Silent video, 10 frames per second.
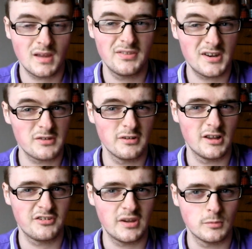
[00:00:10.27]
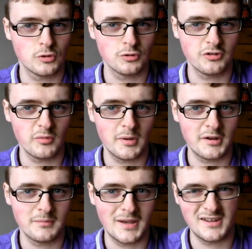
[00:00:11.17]
Then I realised Sable Court does it
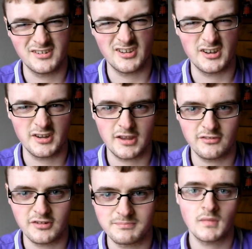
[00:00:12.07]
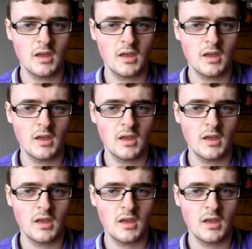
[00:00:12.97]
better, and decided against it.